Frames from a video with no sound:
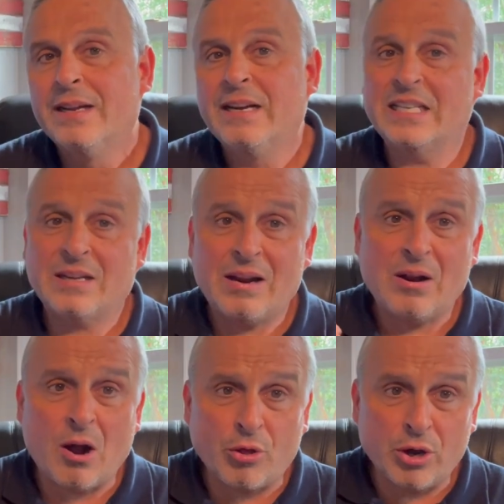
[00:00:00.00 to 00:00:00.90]
if,
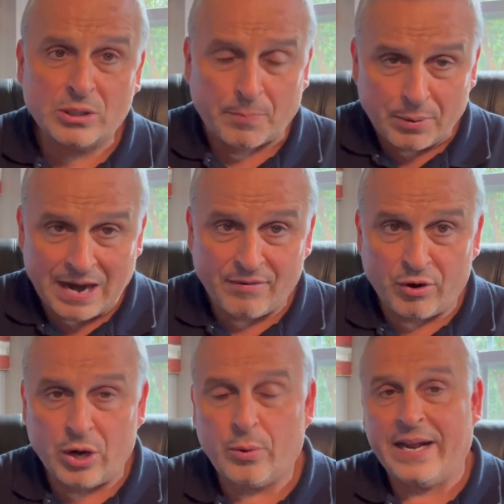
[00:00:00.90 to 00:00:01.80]
although it's a private
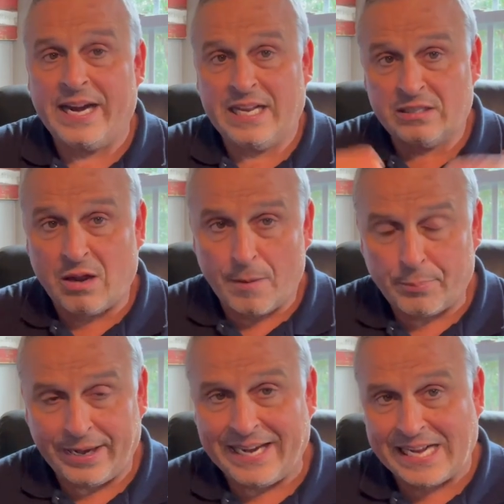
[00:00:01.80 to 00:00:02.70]
road, it is
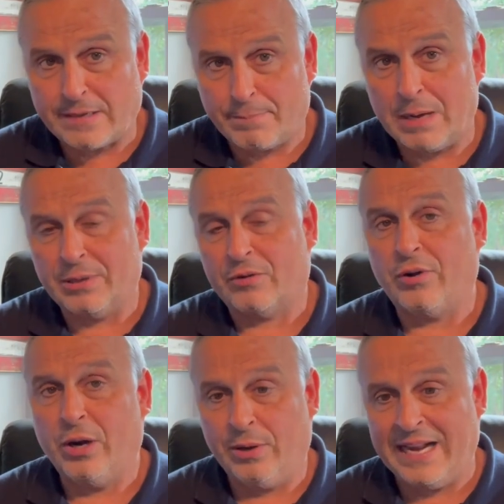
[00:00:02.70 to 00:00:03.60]
operated as a public
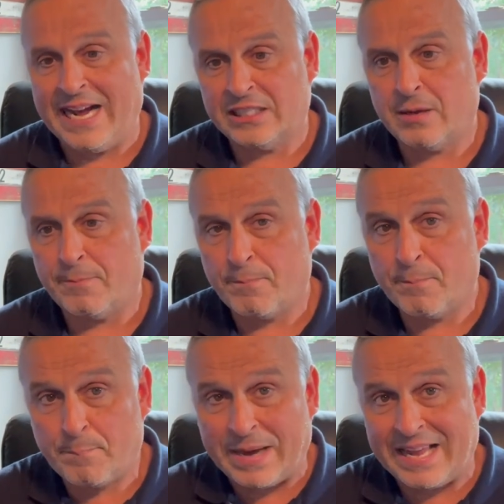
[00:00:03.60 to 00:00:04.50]
road. It has to
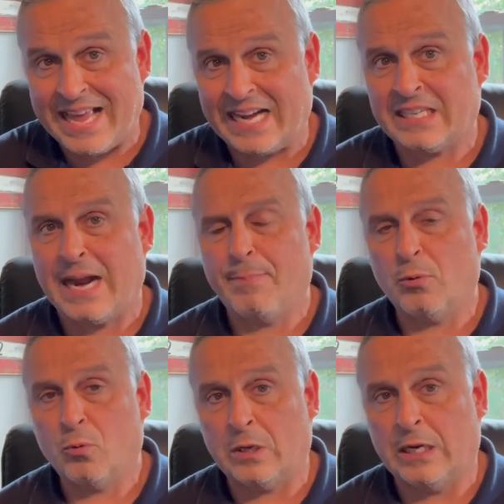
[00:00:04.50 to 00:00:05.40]
be that type
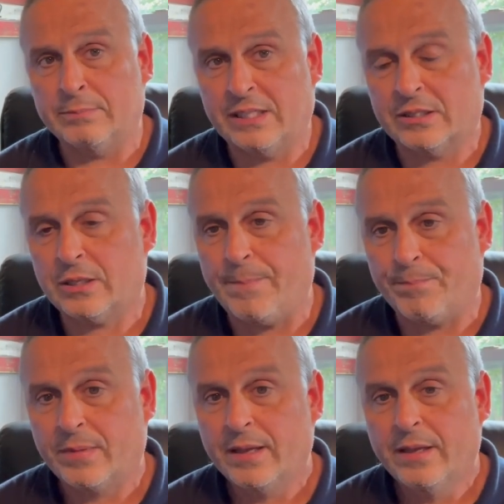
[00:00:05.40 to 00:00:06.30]
of system.
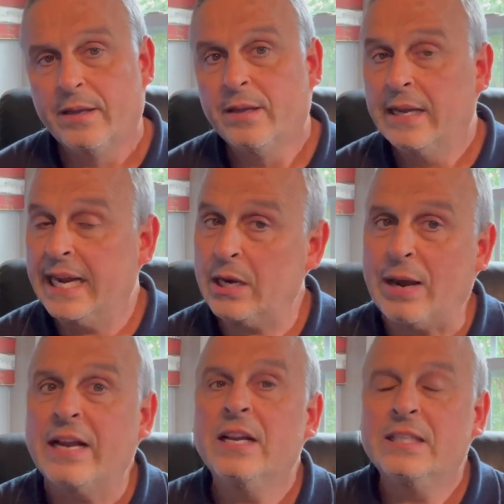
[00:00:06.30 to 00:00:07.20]

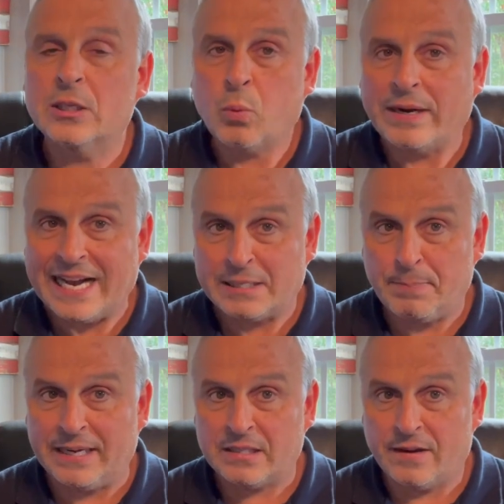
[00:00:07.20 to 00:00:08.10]
Anyway, just one
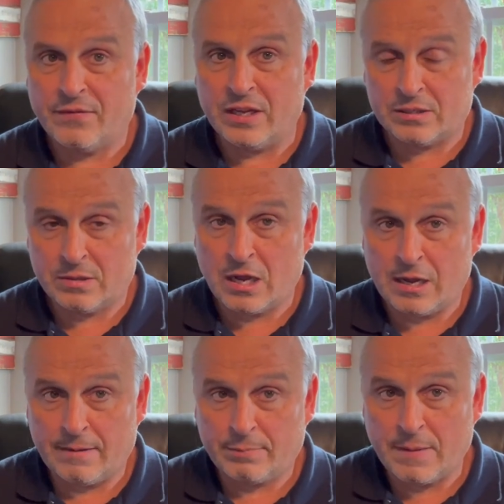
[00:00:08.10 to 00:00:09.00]
aspect of this
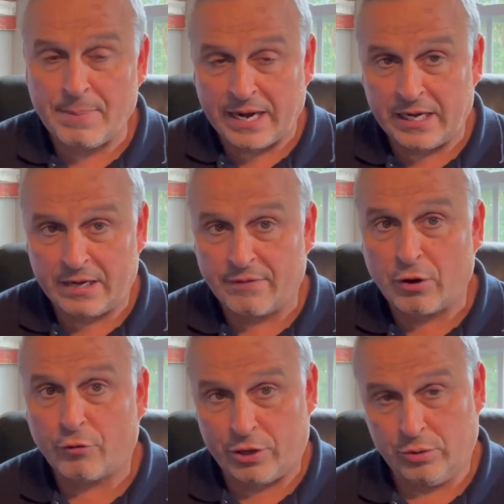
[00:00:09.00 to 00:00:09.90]
competitive
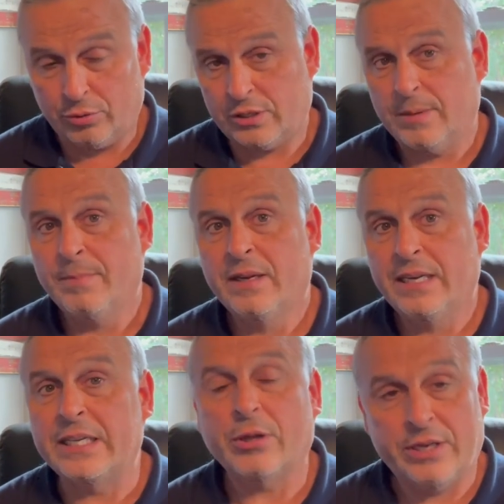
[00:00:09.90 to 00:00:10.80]
roads.
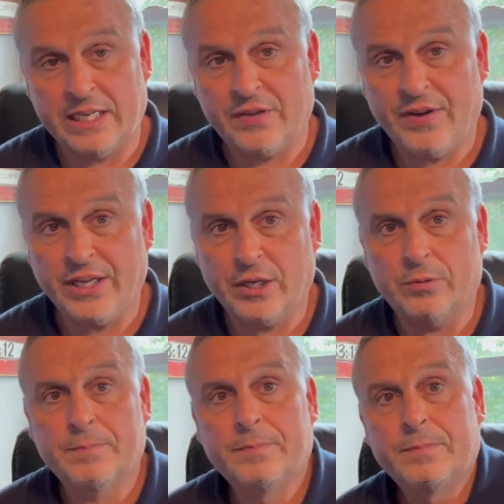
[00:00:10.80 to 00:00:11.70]
Until the next video.